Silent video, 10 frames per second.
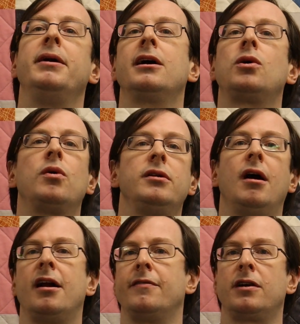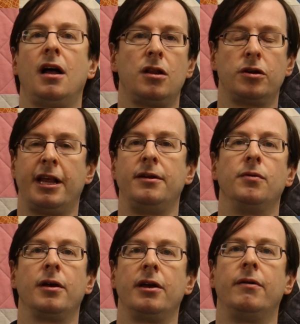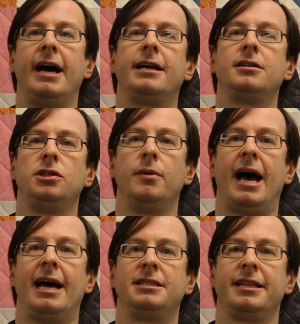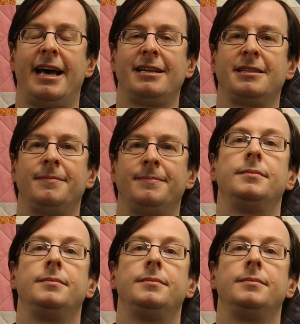pick a 1/4 yard of color that you really like to add to that.